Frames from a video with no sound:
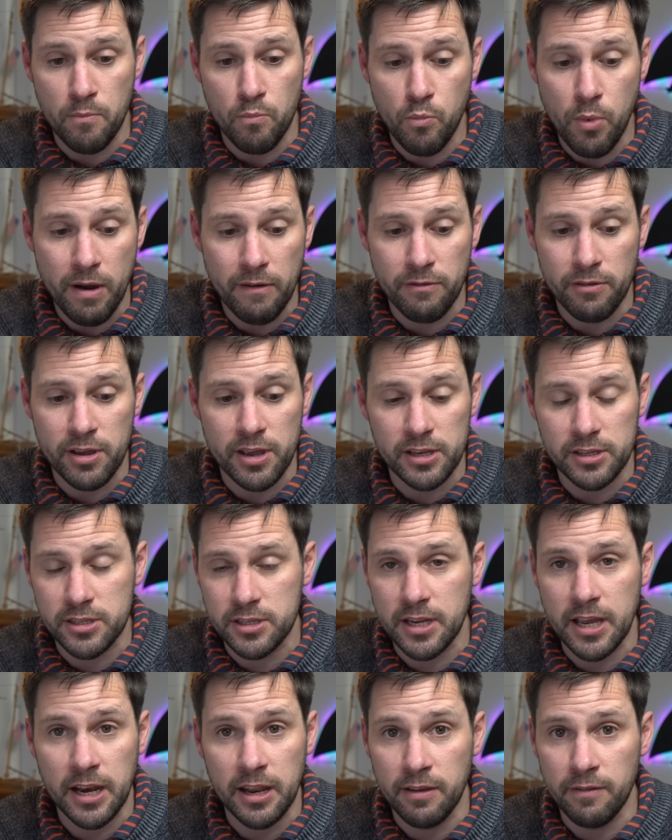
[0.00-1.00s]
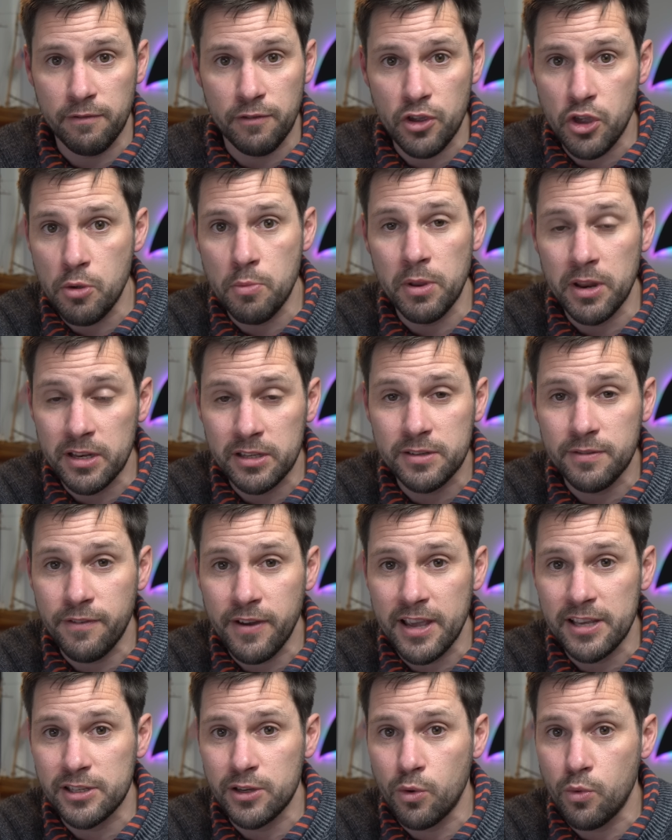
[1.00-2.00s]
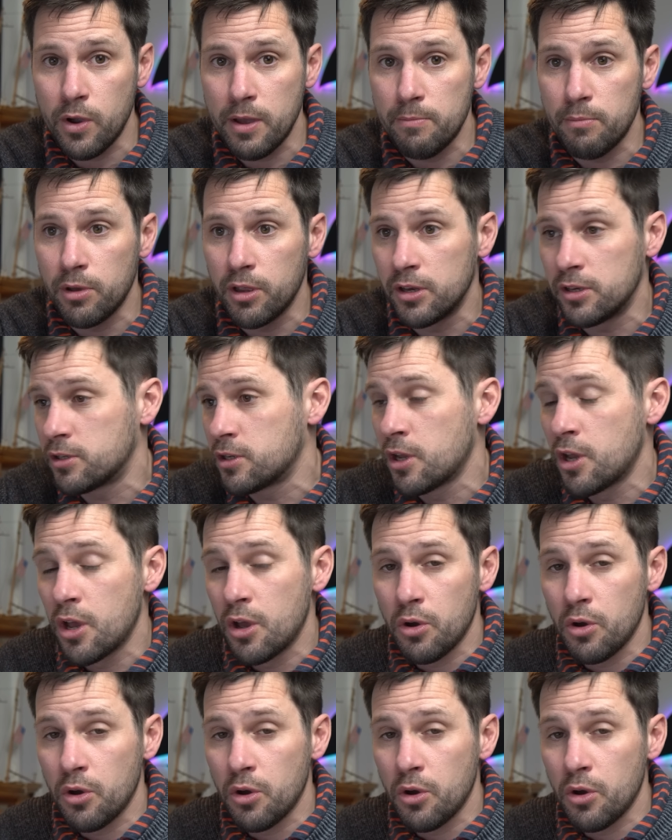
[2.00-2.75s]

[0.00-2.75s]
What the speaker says: whether it's kind of human interface equipment